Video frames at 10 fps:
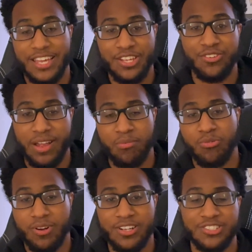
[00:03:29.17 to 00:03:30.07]
in your
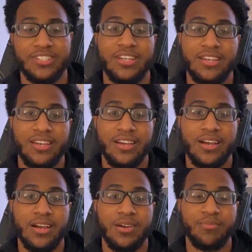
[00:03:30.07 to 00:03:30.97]
Apple Watch
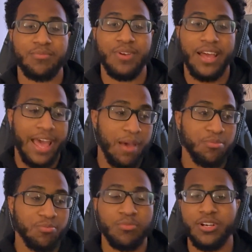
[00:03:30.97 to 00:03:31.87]

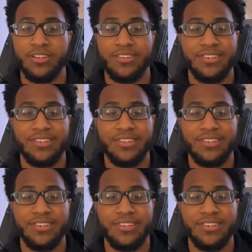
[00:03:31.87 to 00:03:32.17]
app, but